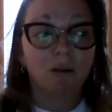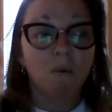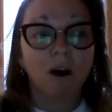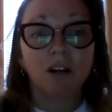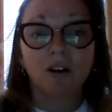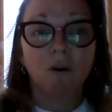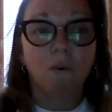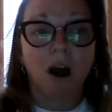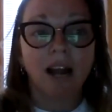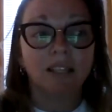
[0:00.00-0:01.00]
They want to know
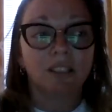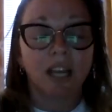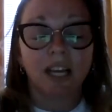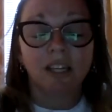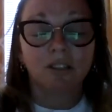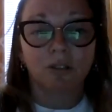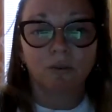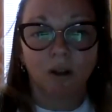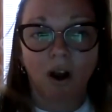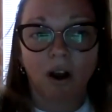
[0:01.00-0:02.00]
why it's taking so
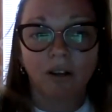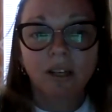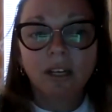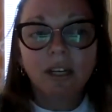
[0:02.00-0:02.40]
long